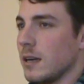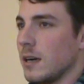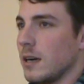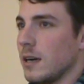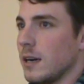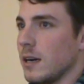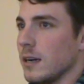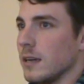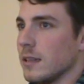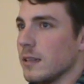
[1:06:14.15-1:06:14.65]

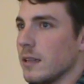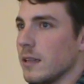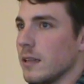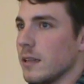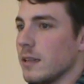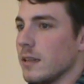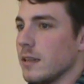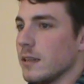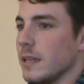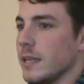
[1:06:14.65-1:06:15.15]
uh,
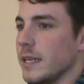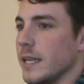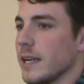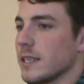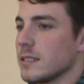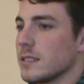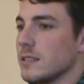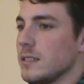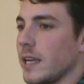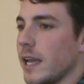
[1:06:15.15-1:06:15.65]
the
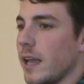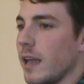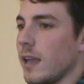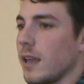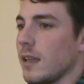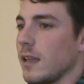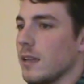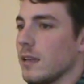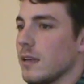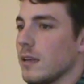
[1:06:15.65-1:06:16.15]
next
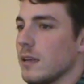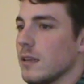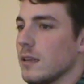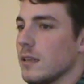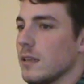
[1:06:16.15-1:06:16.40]
day,